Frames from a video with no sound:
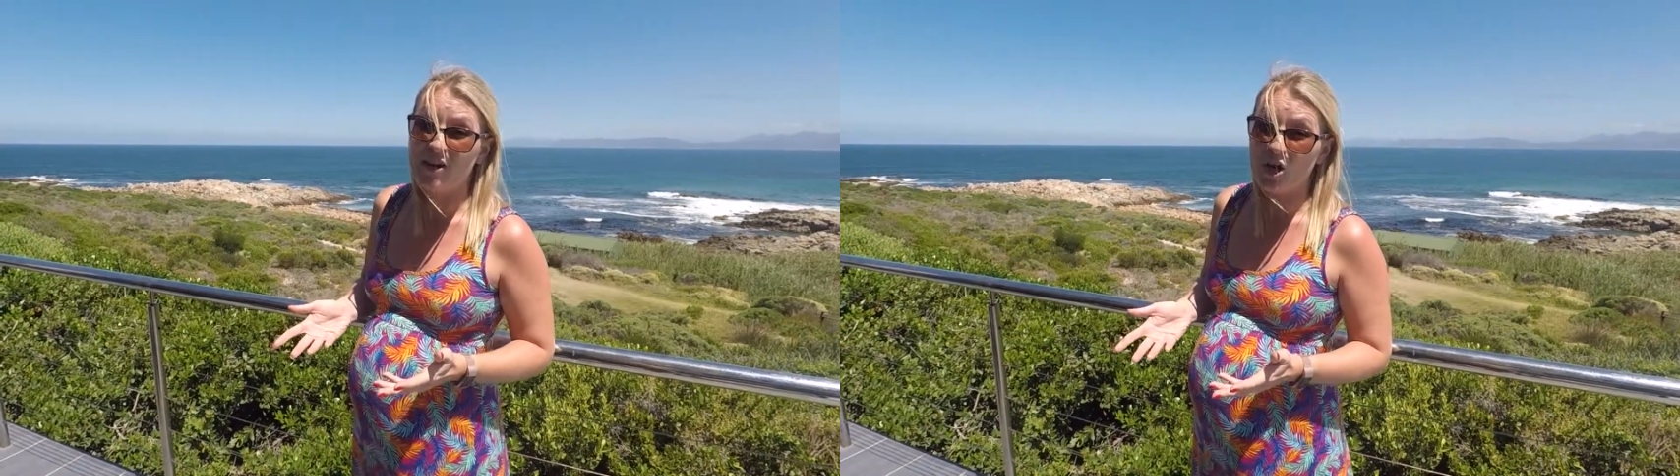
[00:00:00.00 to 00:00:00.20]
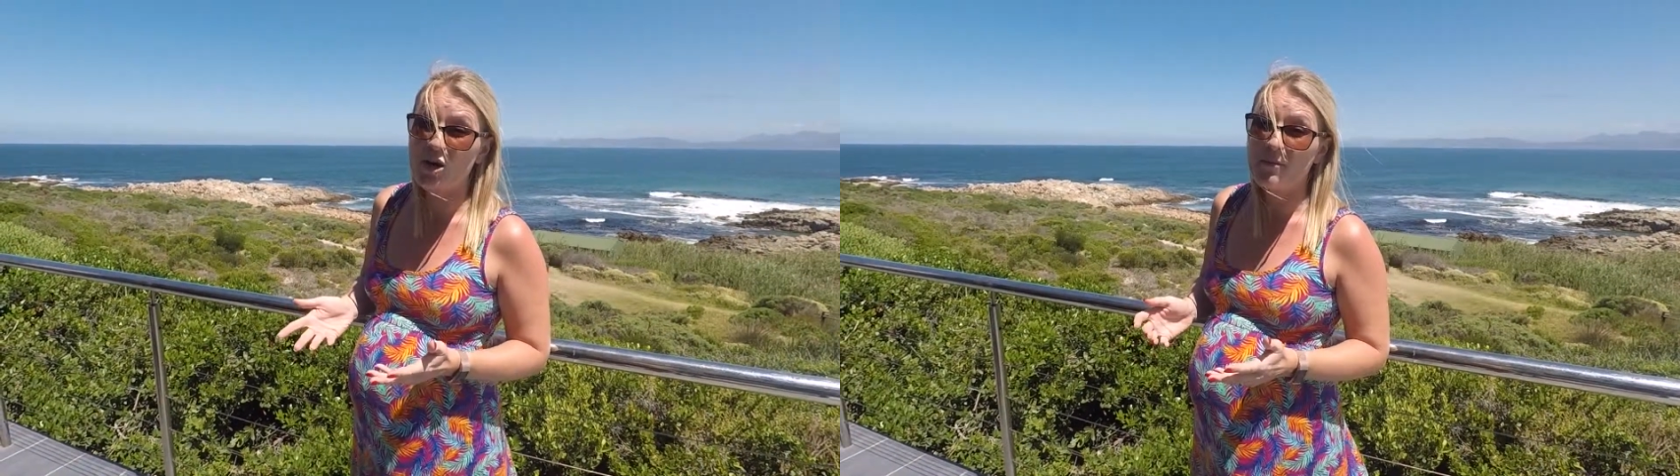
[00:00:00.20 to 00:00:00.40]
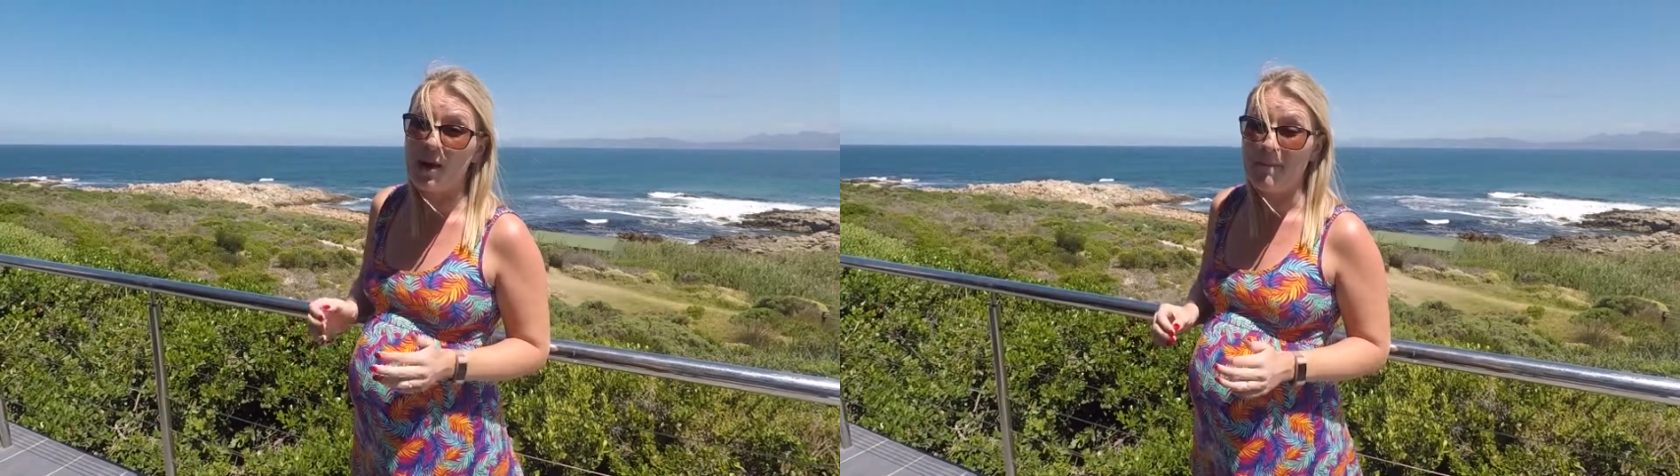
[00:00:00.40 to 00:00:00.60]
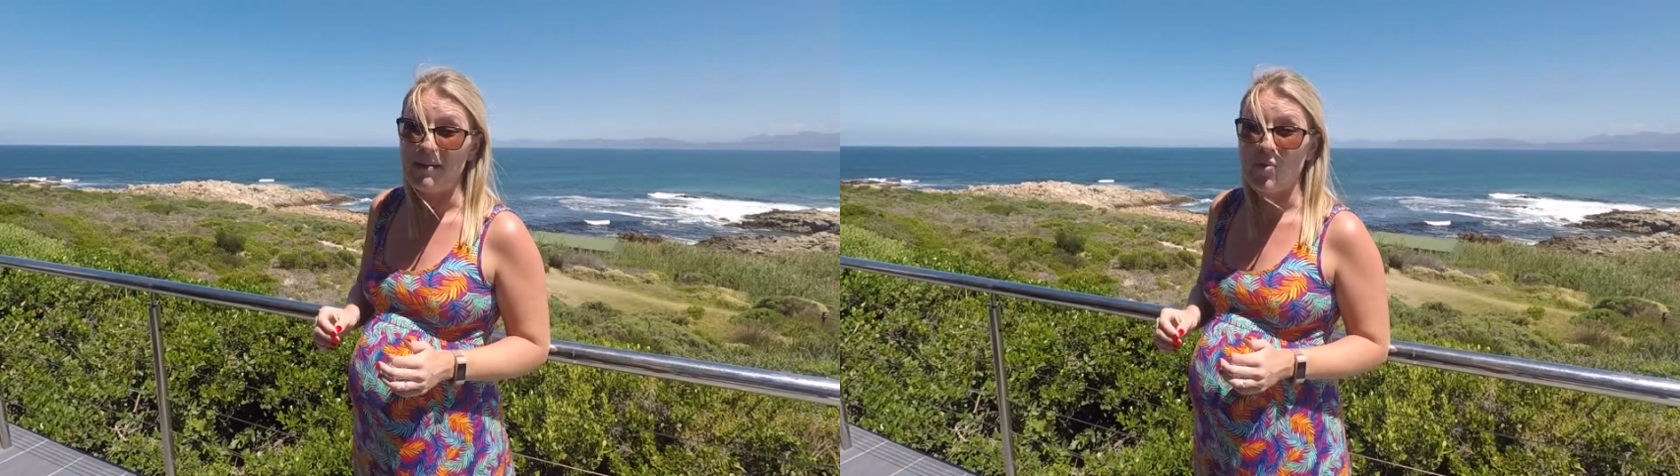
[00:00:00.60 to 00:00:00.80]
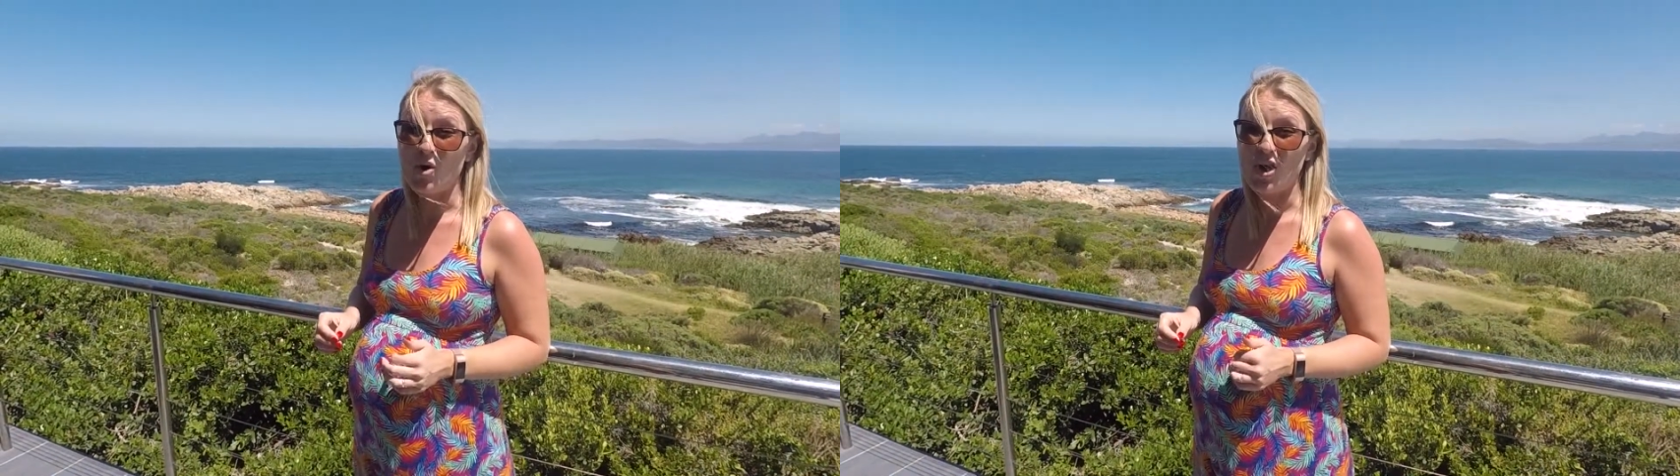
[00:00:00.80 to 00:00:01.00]
look a
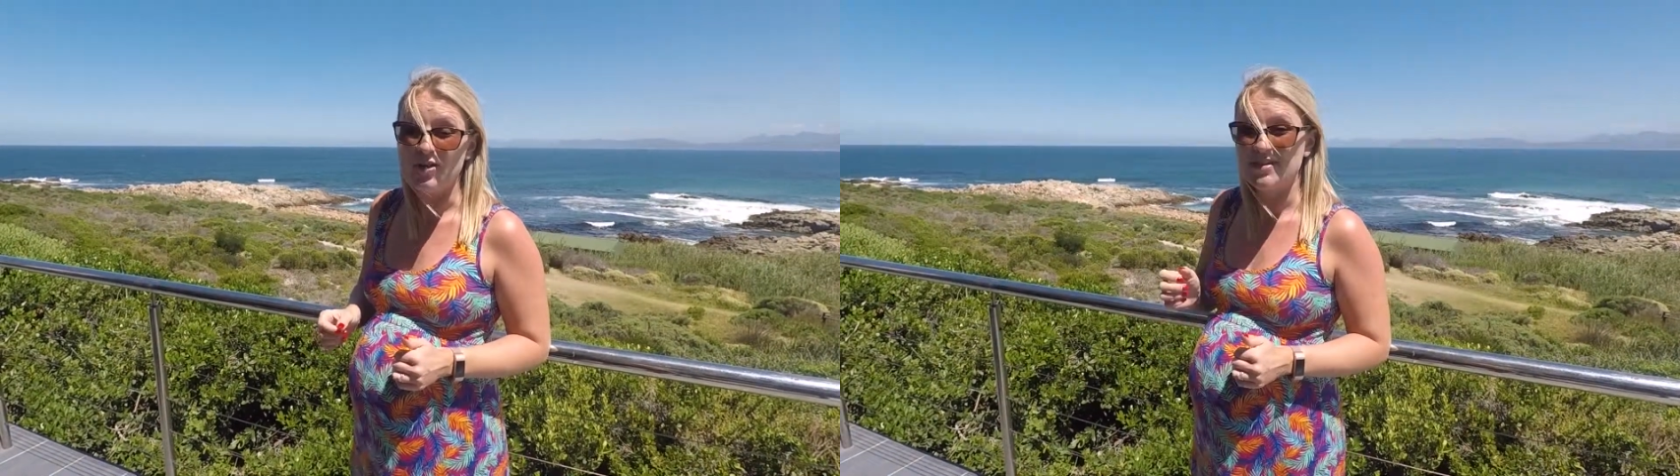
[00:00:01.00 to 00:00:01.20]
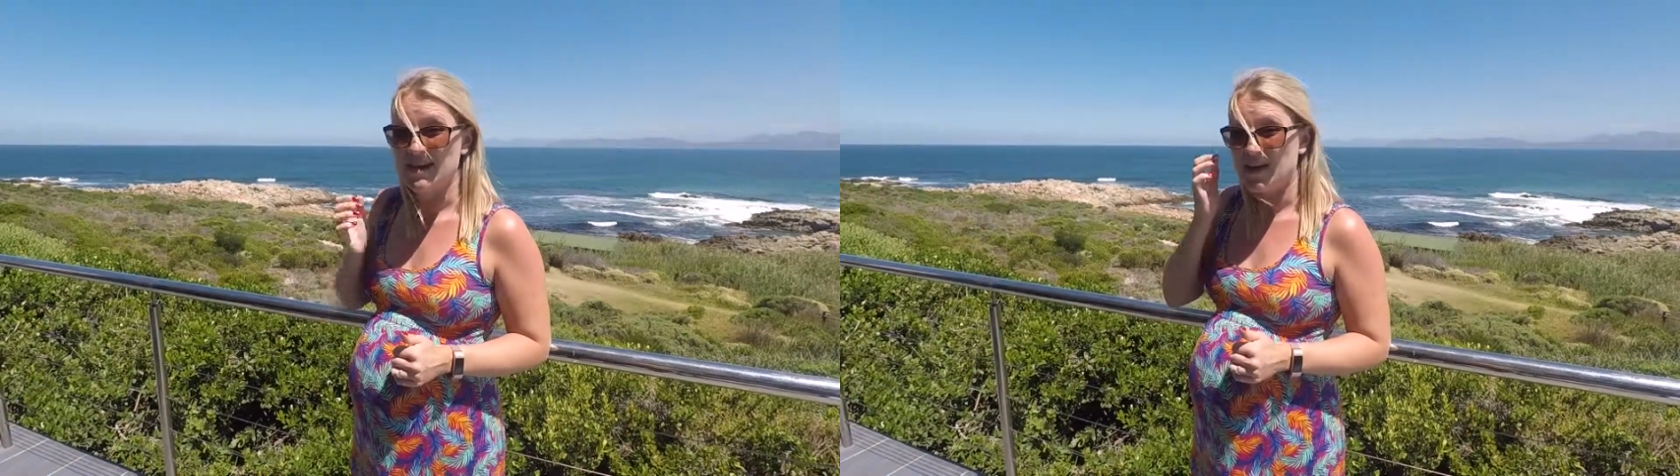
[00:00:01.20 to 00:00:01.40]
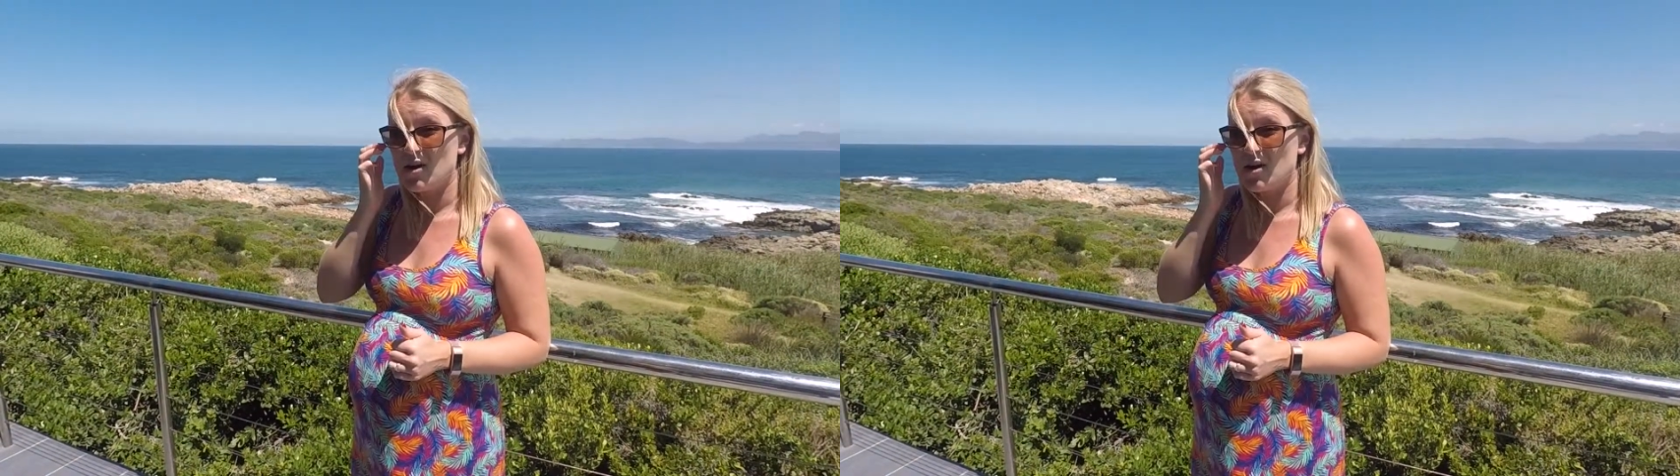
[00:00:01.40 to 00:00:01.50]
bit more closely at